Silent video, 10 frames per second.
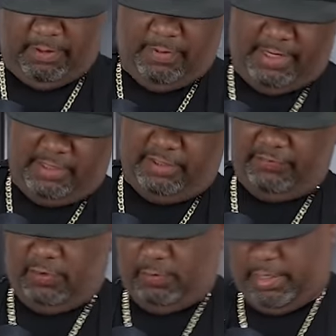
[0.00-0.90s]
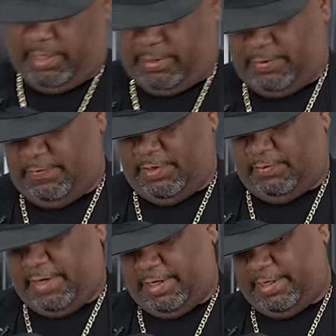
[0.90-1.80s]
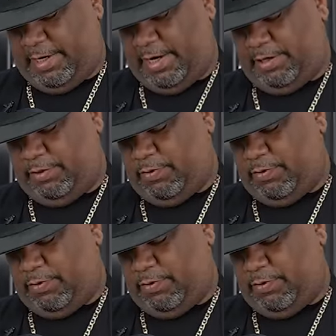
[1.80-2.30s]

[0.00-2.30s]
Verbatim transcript: Been making this for a while, right? And now you